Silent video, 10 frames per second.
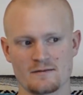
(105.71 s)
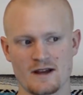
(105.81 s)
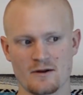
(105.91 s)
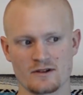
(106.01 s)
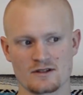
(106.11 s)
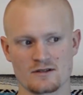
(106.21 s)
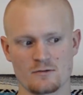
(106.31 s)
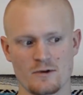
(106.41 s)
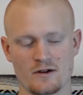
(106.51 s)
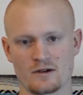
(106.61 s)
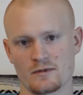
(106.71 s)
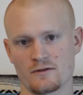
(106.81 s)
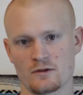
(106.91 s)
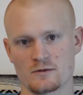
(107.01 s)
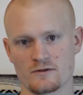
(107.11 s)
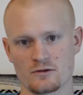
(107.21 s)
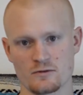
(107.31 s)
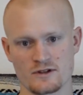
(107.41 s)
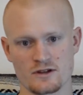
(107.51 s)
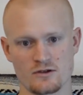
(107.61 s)
how it's wound up in the form of
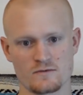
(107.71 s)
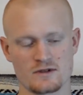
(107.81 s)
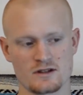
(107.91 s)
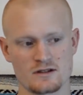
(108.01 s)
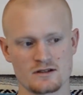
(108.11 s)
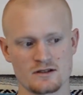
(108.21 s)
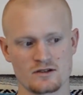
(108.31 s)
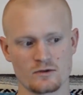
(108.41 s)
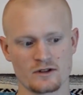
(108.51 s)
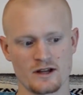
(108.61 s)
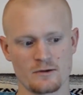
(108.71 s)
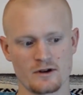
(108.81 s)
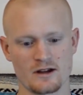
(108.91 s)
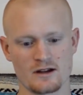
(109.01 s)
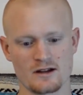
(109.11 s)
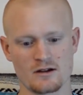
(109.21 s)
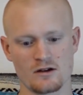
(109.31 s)
chromosomes and stored that way,